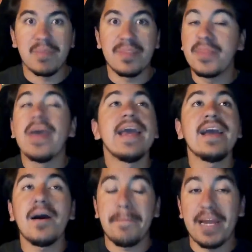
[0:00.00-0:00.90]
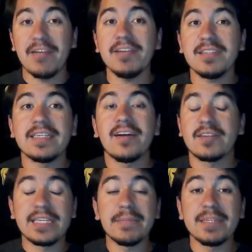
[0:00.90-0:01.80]
they apparently are
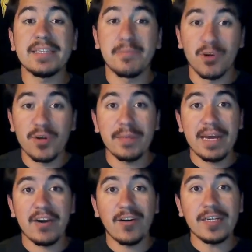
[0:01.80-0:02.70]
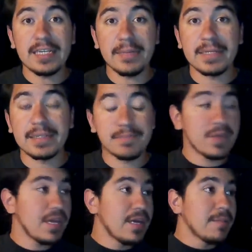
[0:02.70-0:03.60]
keeping the broken Matt Hardy gimmick,
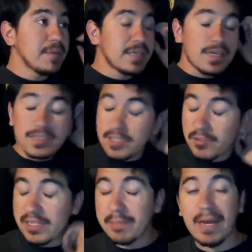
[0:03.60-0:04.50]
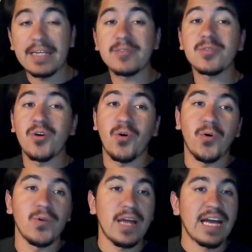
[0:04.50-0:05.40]
because literally Michael
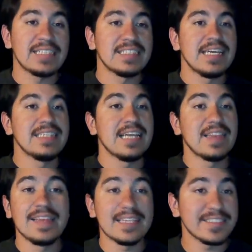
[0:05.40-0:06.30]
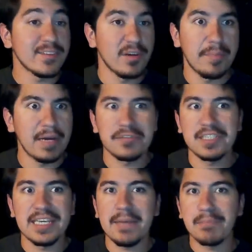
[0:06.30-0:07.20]
Cole had said that things are about to
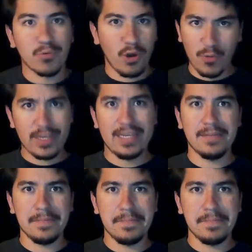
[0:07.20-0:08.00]
get broken.